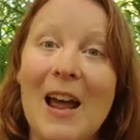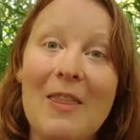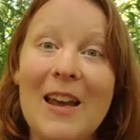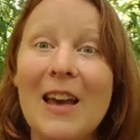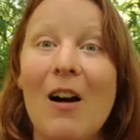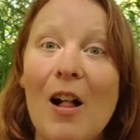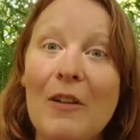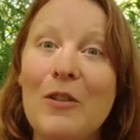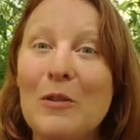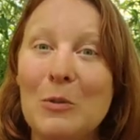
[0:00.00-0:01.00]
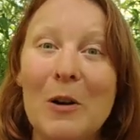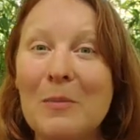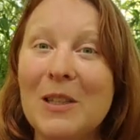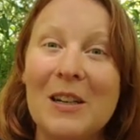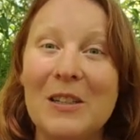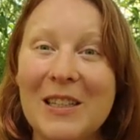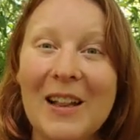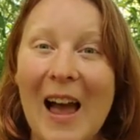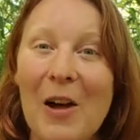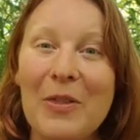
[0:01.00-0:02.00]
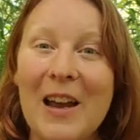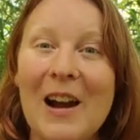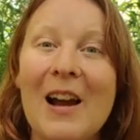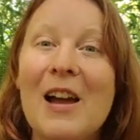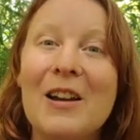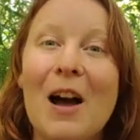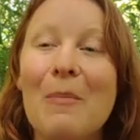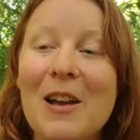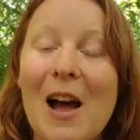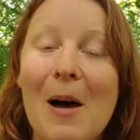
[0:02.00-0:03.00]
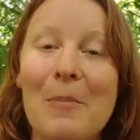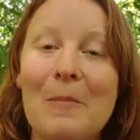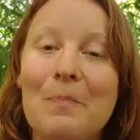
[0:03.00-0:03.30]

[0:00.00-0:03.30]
and they get all of those worms that are still out there coming up.